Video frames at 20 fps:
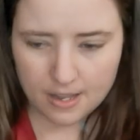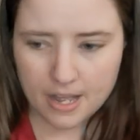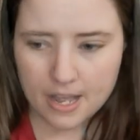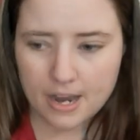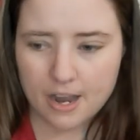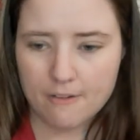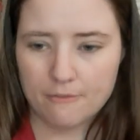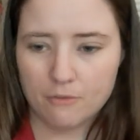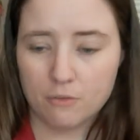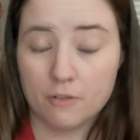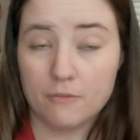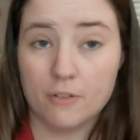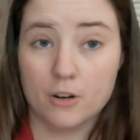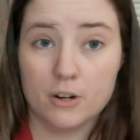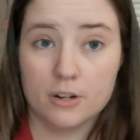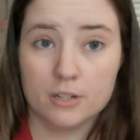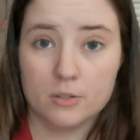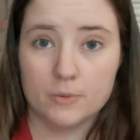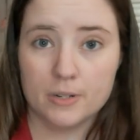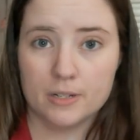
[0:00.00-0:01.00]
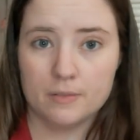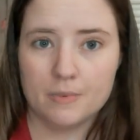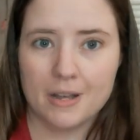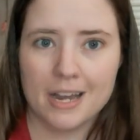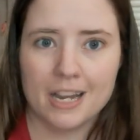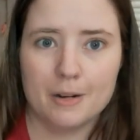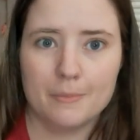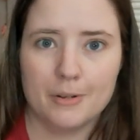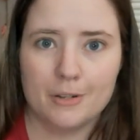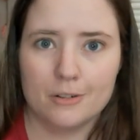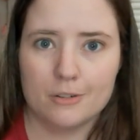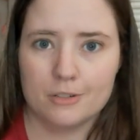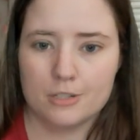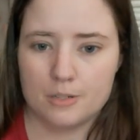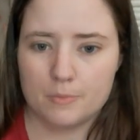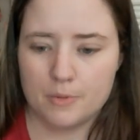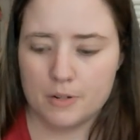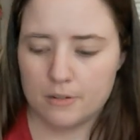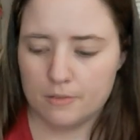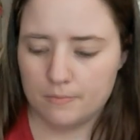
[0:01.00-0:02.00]
I got four for her as well. I gotta mail hers
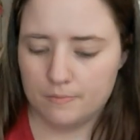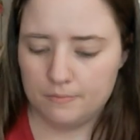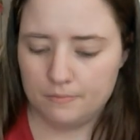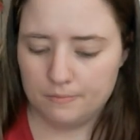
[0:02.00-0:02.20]
tomorrow.